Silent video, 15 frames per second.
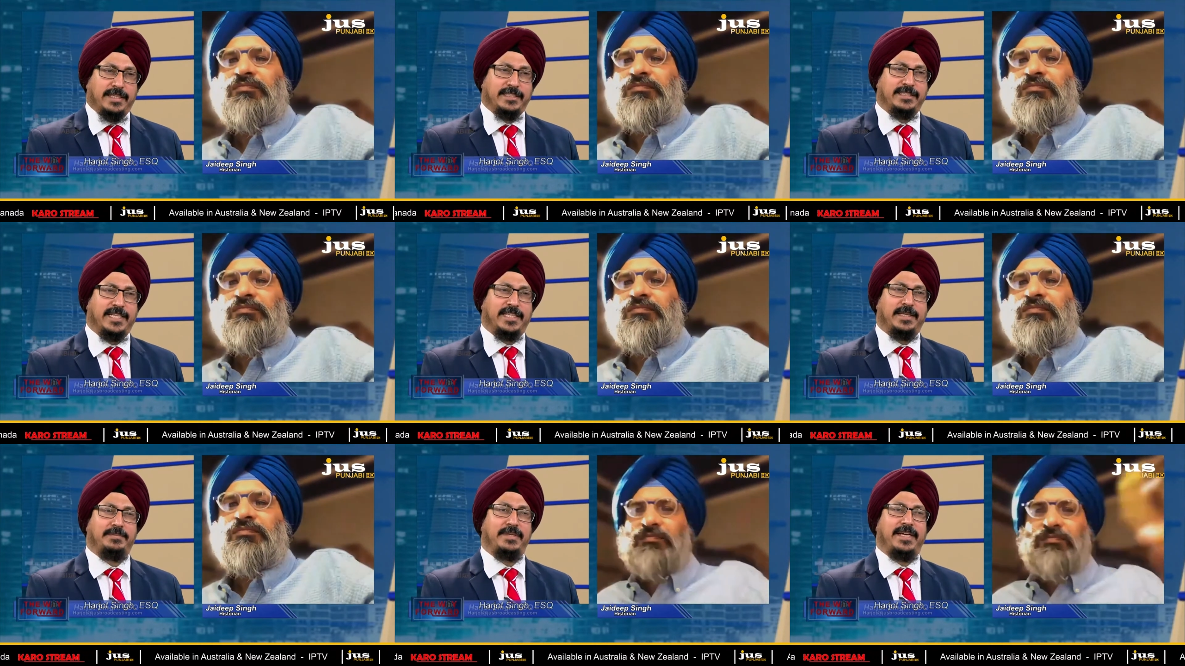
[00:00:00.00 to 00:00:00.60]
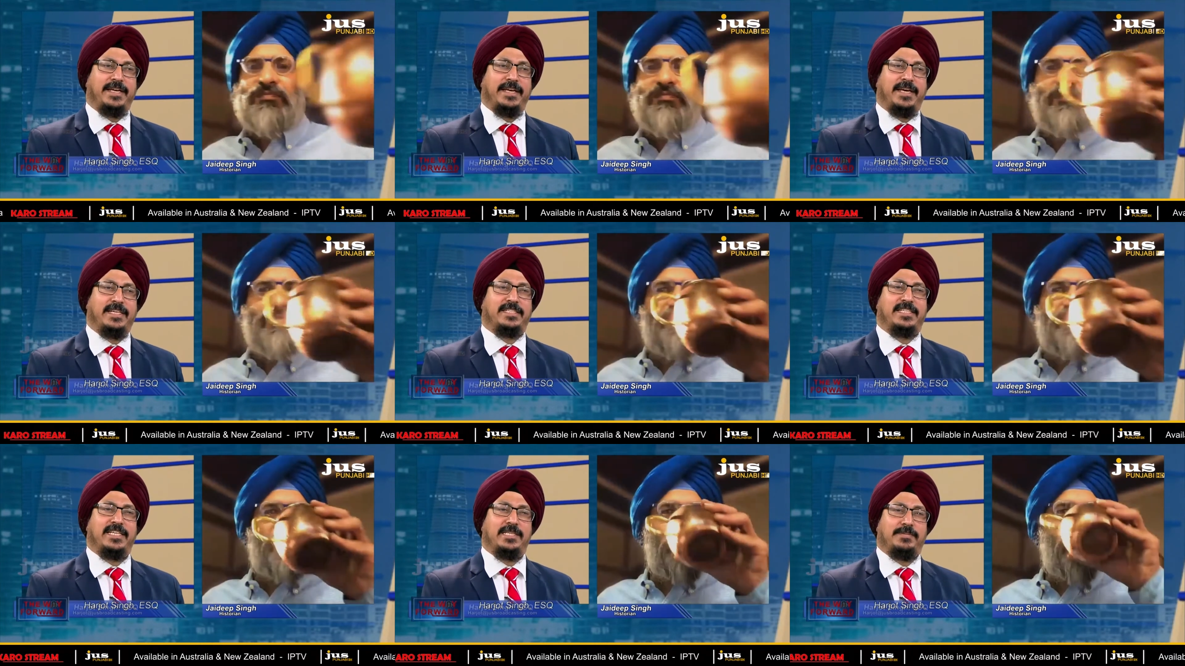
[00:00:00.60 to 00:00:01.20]
Speaker 1: Jaideep,
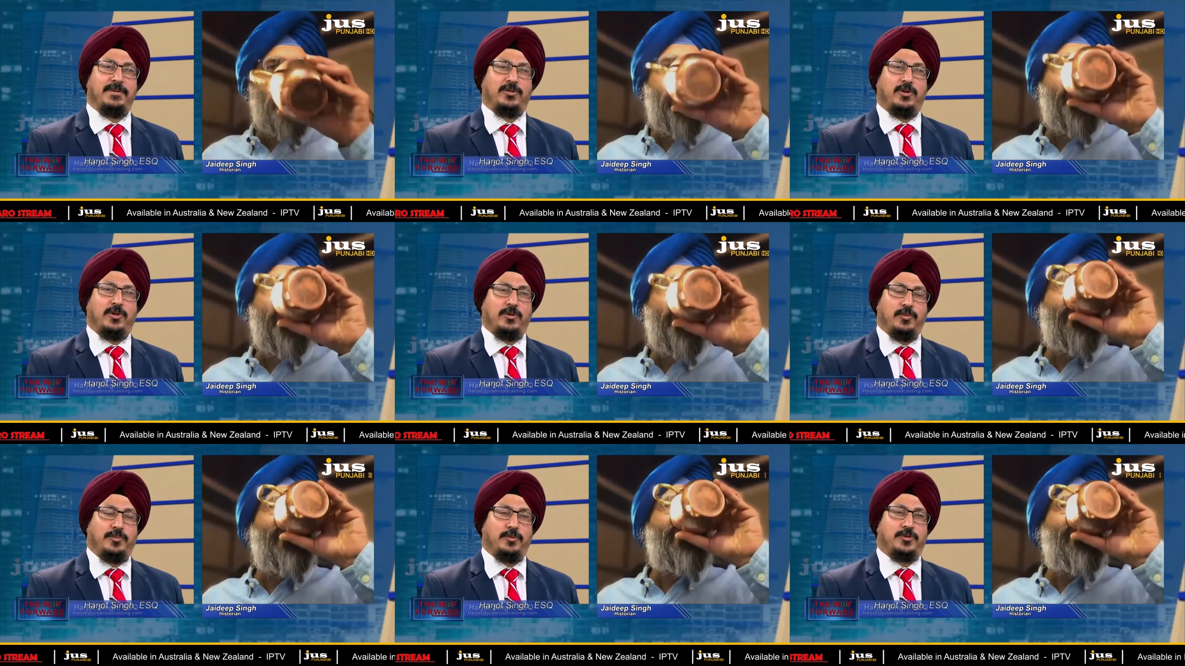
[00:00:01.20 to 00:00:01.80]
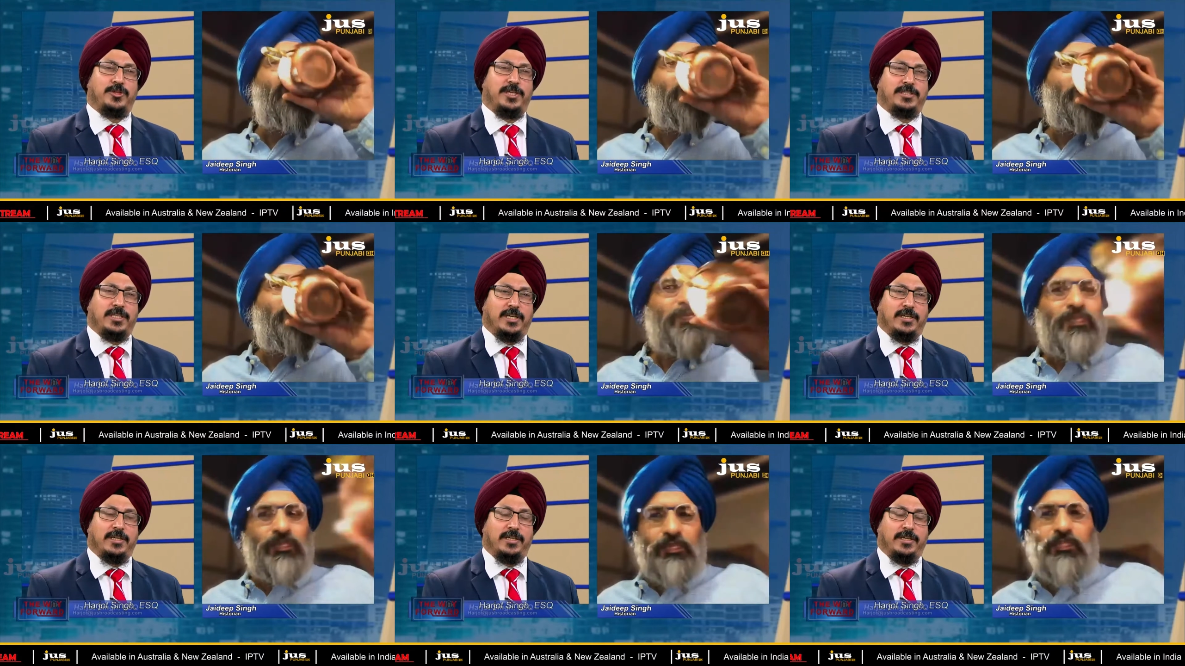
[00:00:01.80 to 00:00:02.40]
I want to
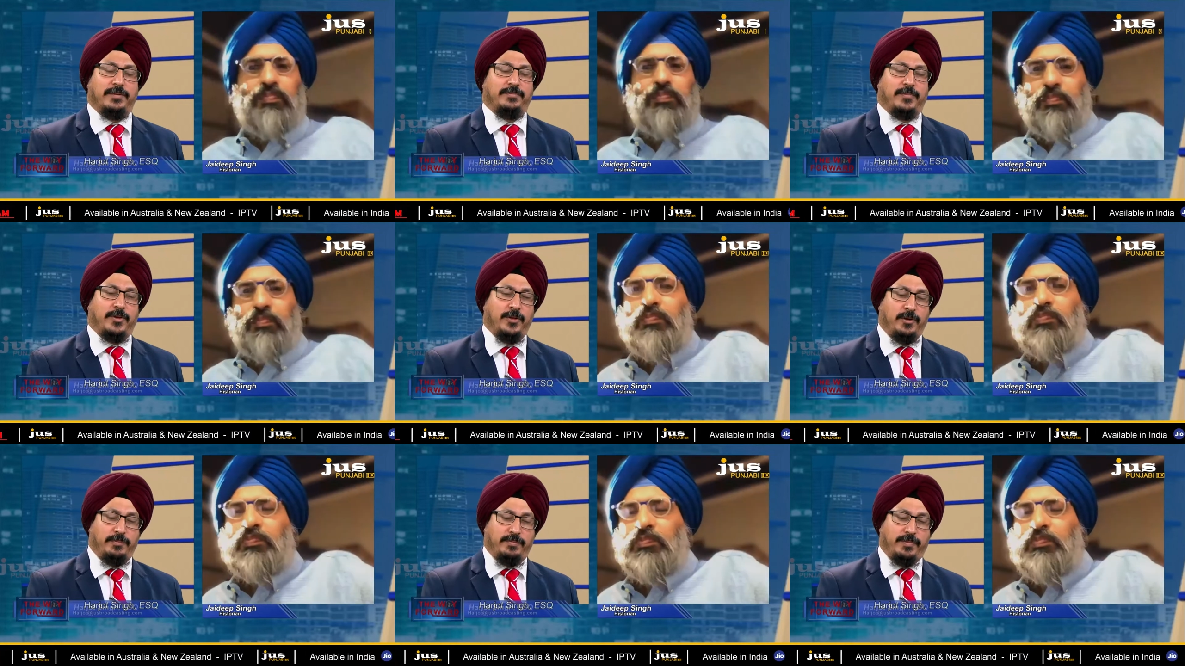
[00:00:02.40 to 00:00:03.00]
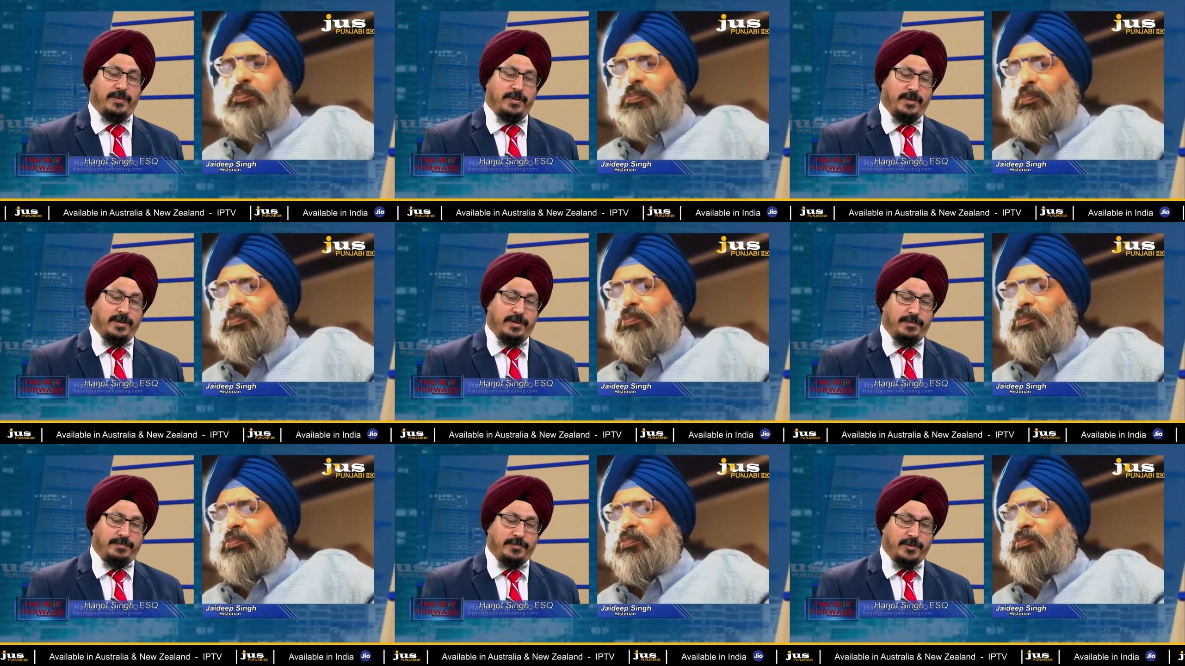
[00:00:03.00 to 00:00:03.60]
ask you You know, uh,
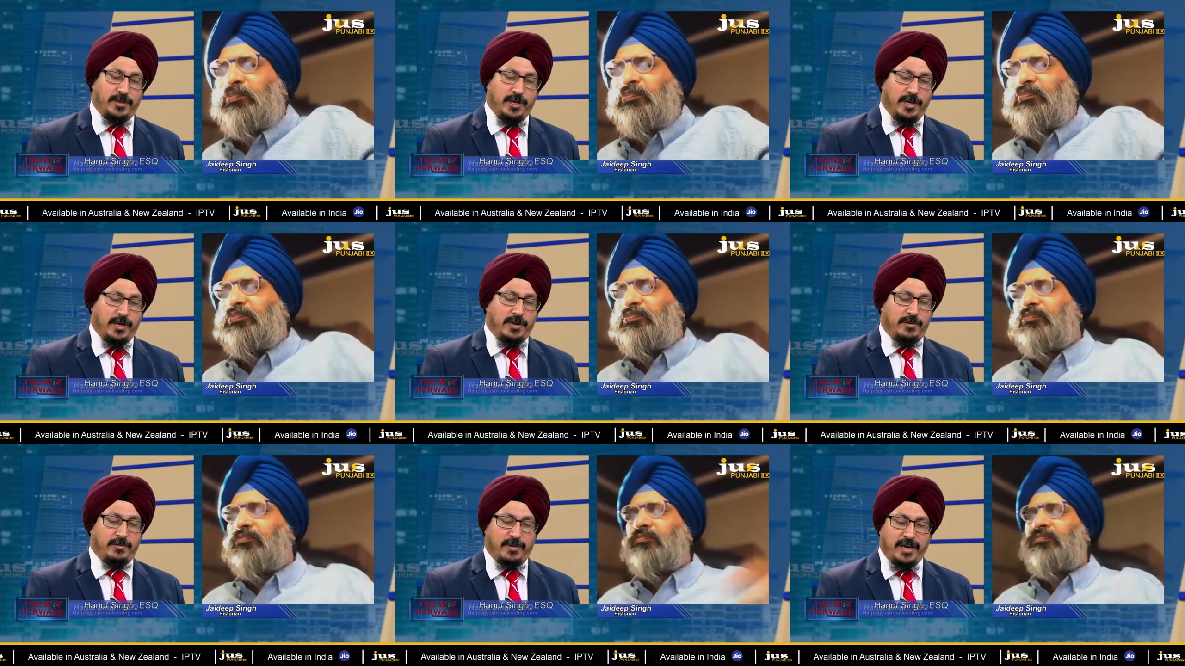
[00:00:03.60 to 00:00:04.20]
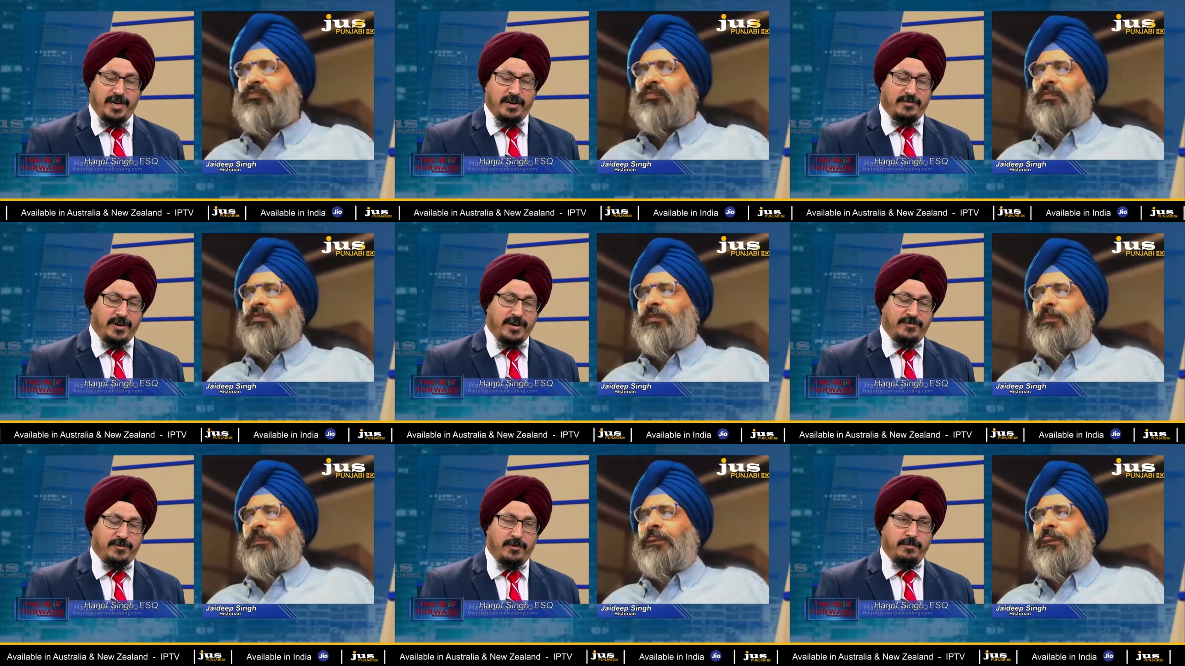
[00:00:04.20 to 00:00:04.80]

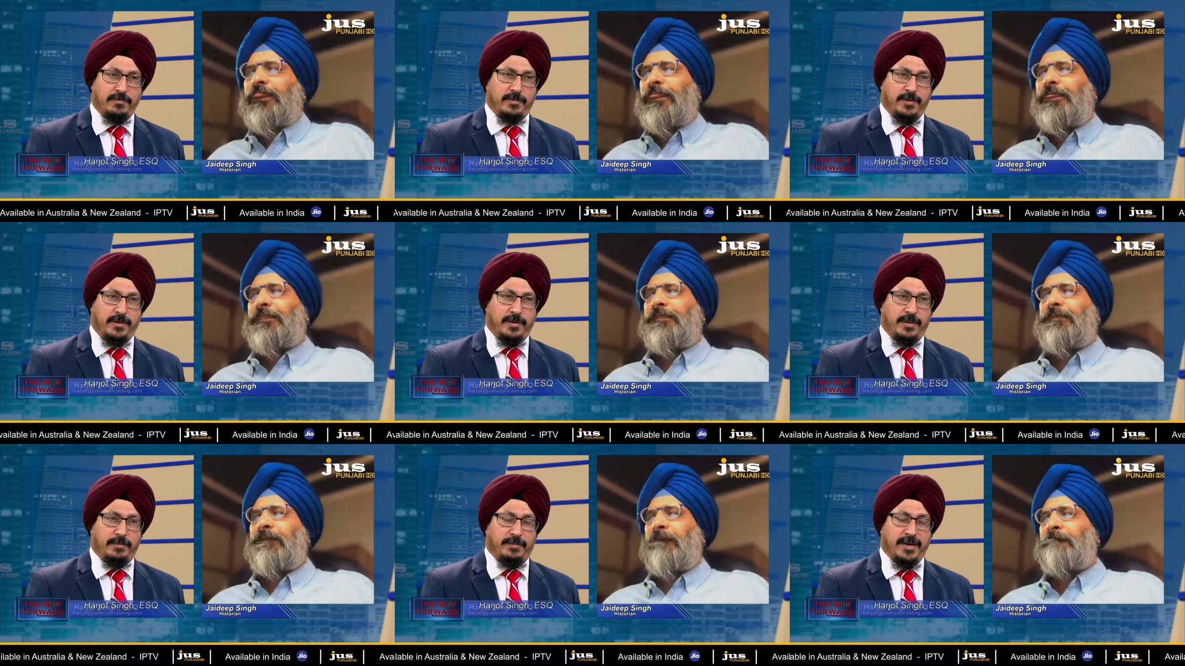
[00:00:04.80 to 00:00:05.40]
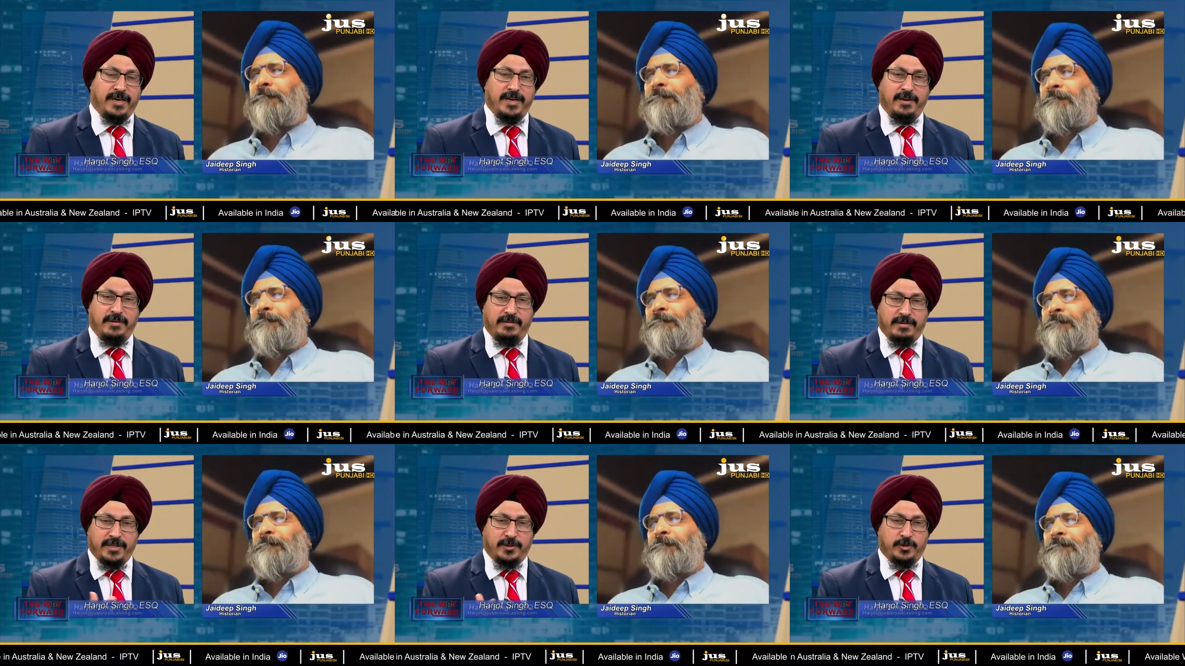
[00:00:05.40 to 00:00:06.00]
right, from uh, the beginning,
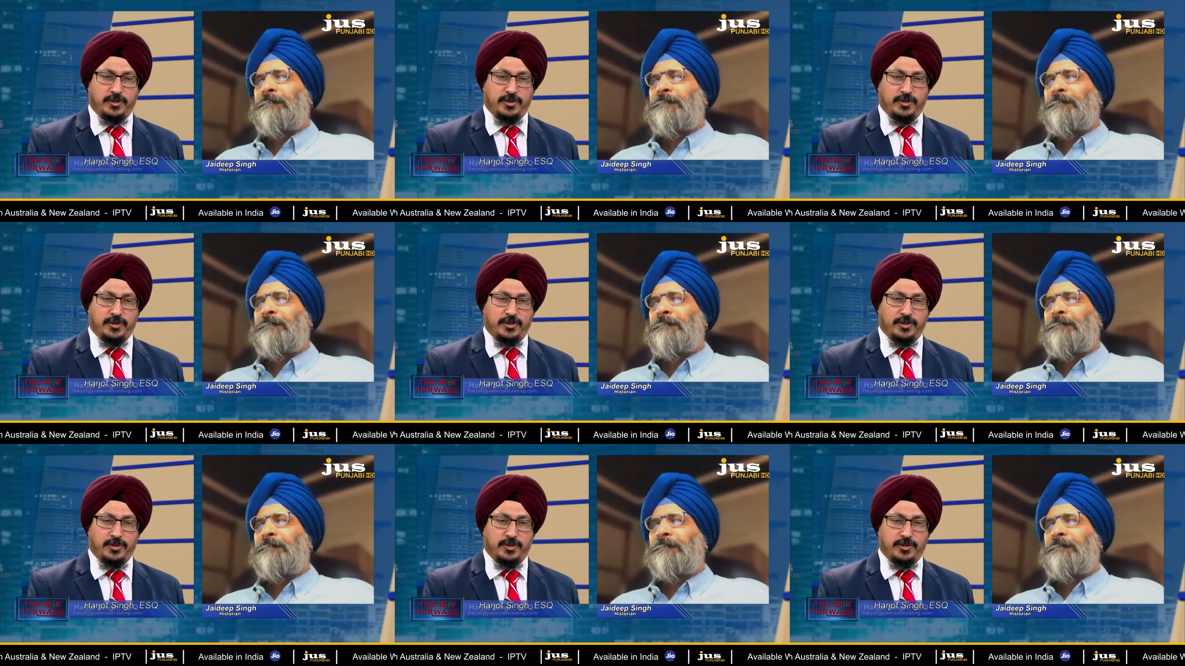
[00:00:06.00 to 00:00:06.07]
when you